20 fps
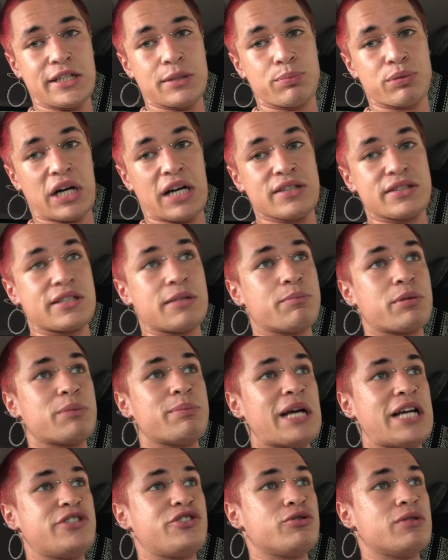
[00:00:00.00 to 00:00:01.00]
depressed and
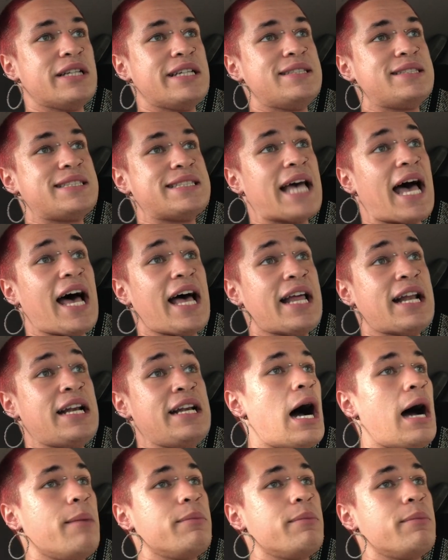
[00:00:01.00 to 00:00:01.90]
perpetually sad.